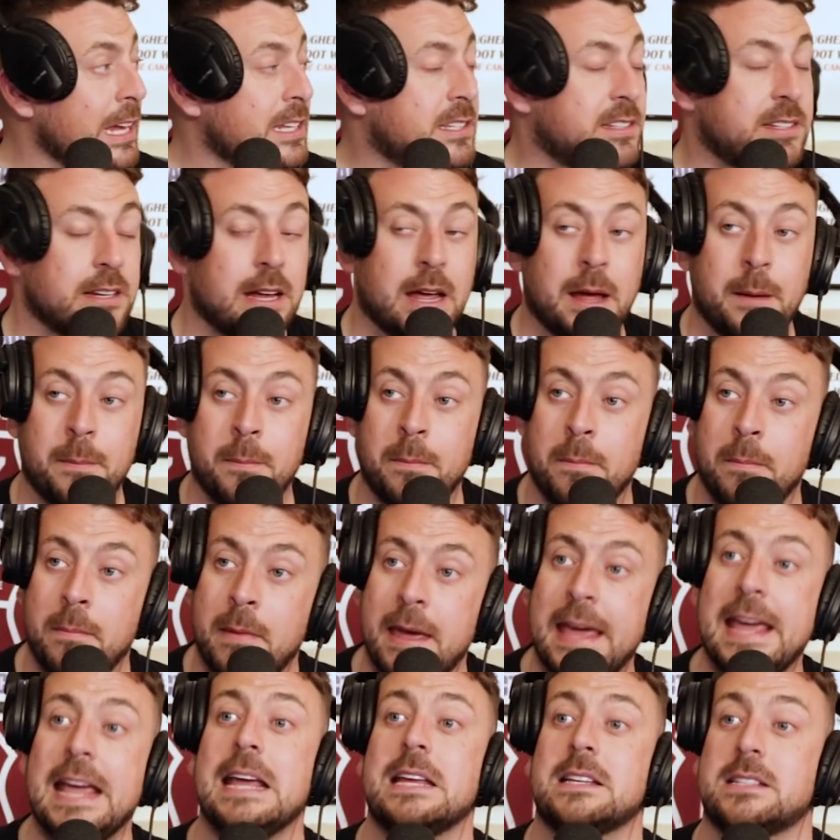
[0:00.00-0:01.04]
It's
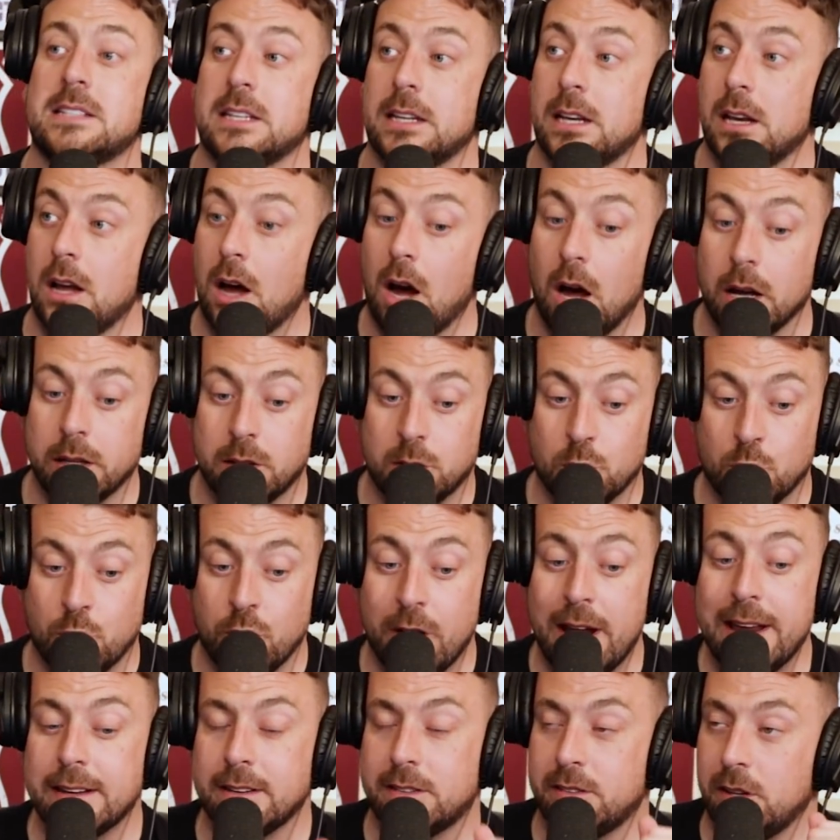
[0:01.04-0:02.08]
amazing. I
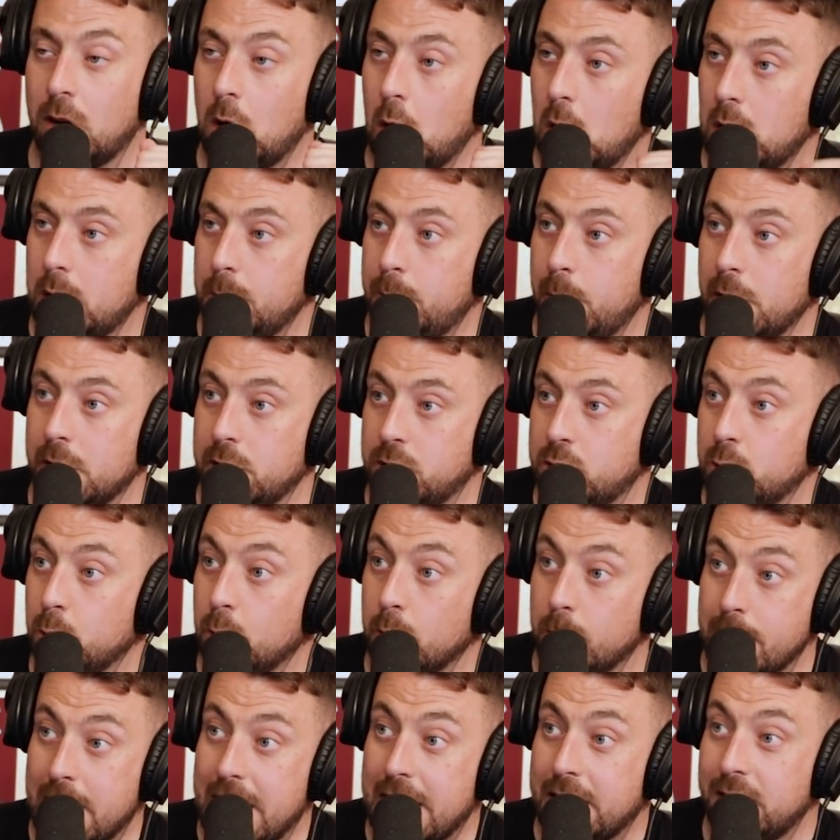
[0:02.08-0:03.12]
credit to all the boys who
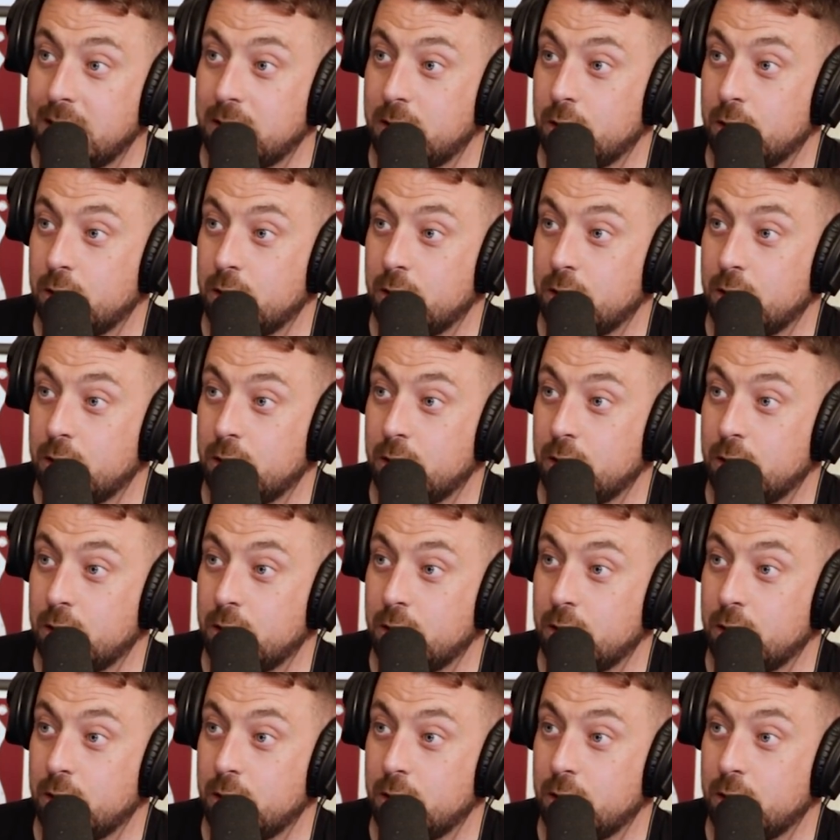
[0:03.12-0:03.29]
are mad